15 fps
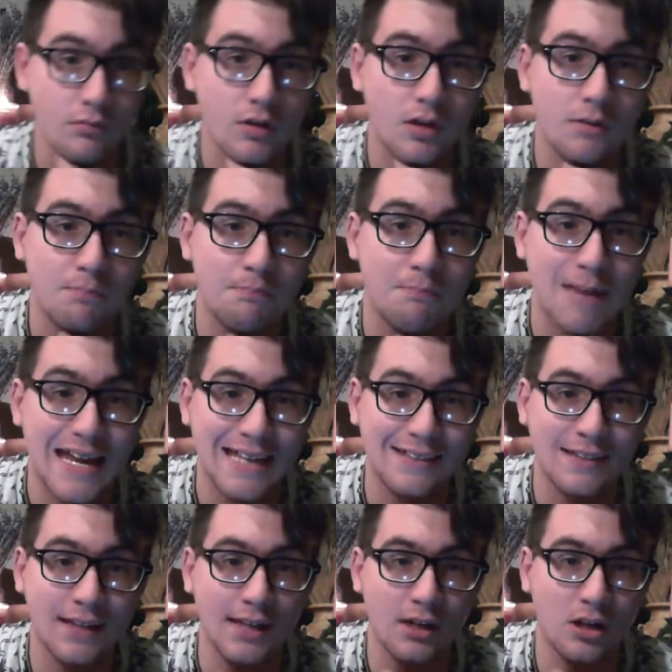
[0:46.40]

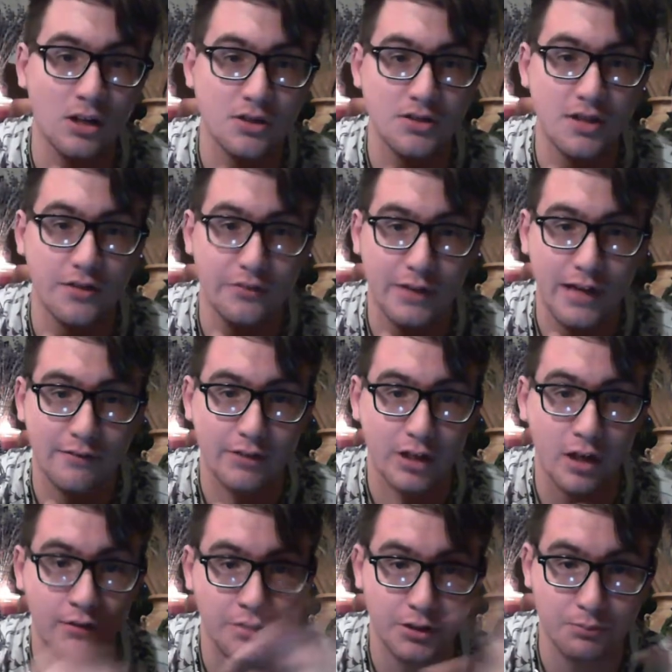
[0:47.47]
mainly on stuff we haven't
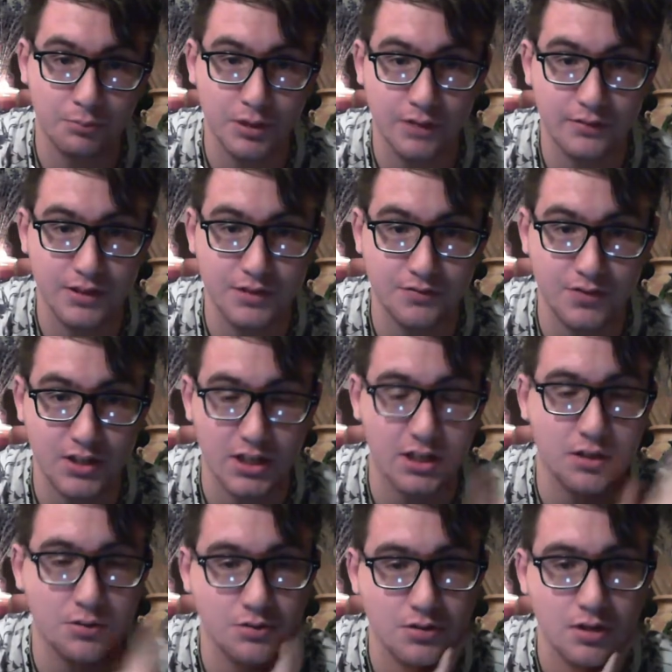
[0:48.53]
covered in previous
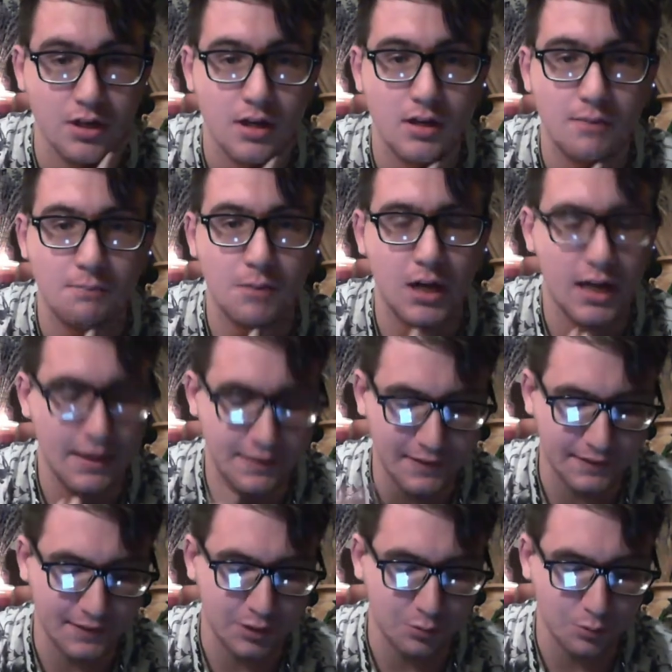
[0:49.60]
videos, but I
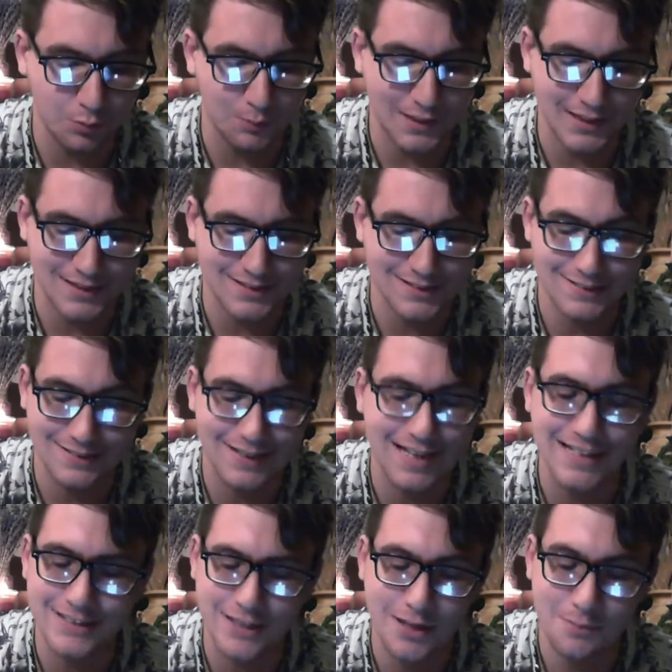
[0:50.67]
think there will be a
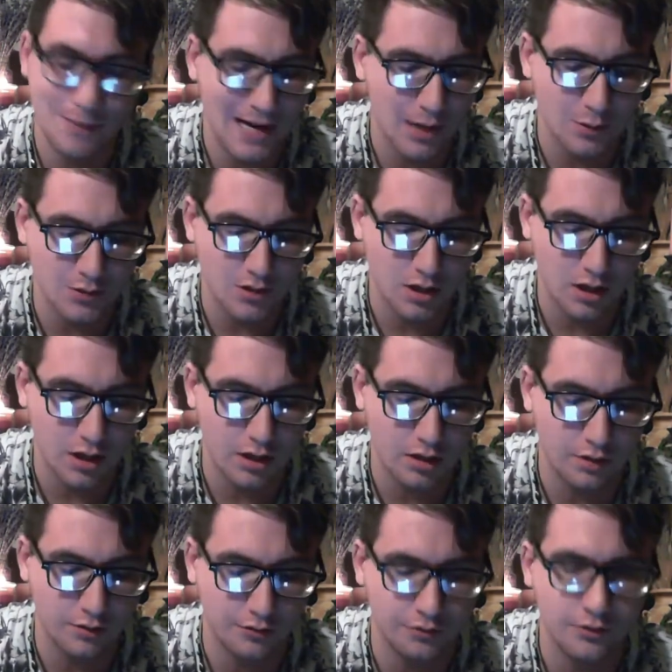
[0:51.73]
slight amount
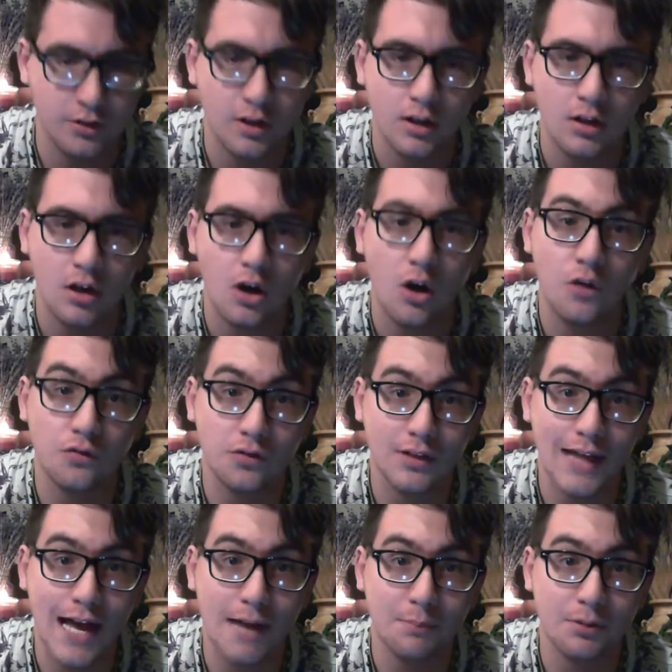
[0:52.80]
of
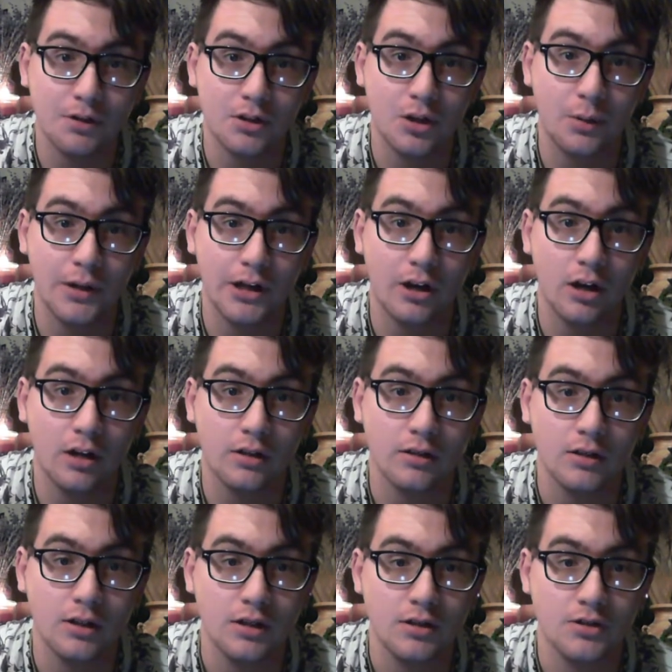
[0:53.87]
overlap going on.
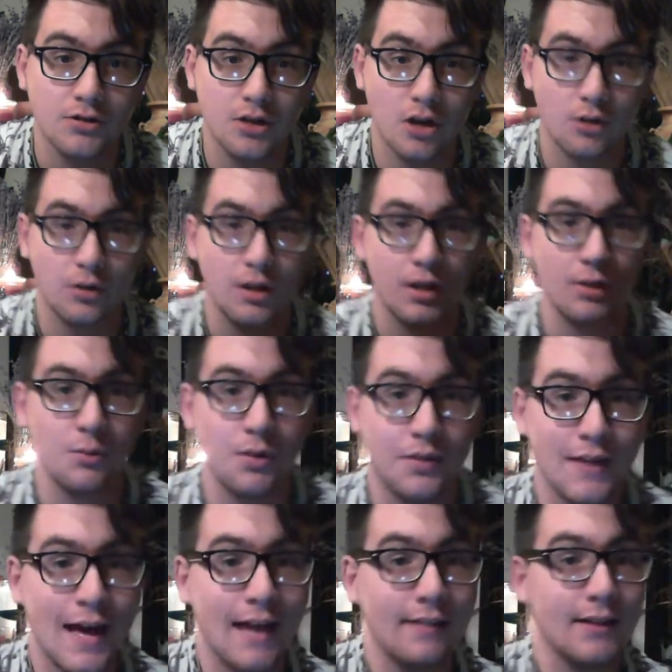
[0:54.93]
So, with
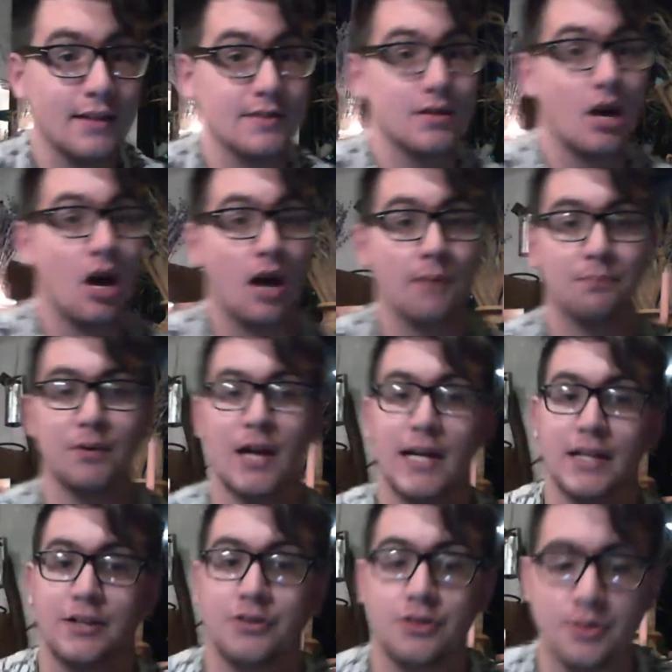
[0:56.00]
that, let's hop right
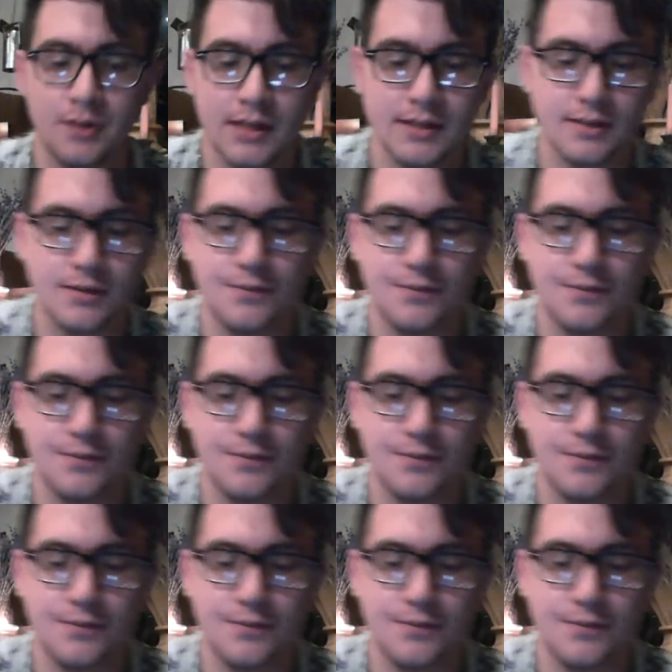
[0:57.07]
into it.